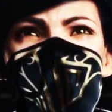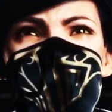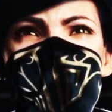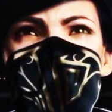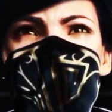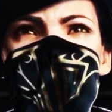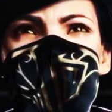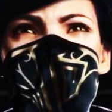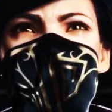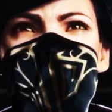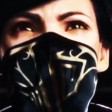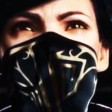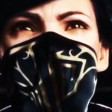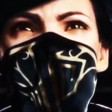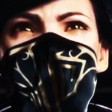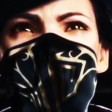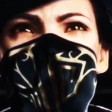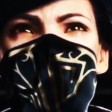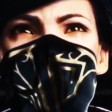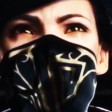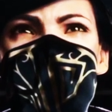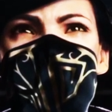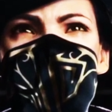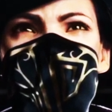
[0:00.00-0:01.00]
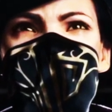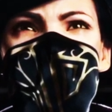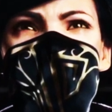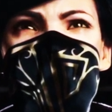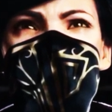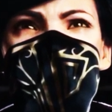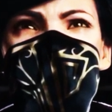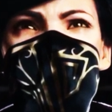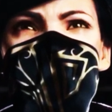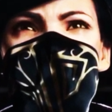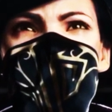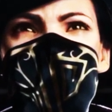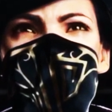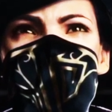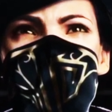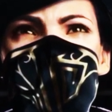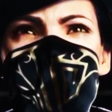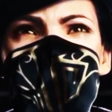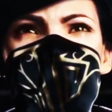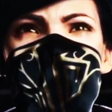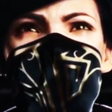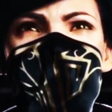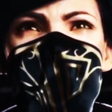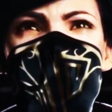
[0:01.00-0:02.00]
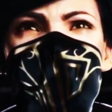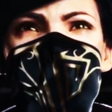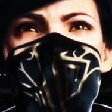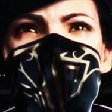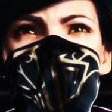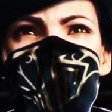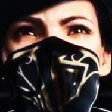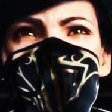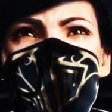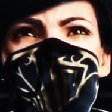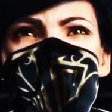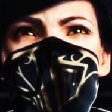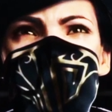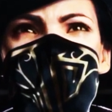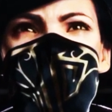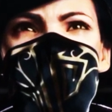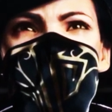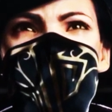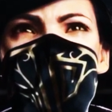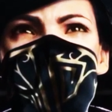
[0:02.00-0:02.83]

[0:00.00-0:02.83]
And of course, you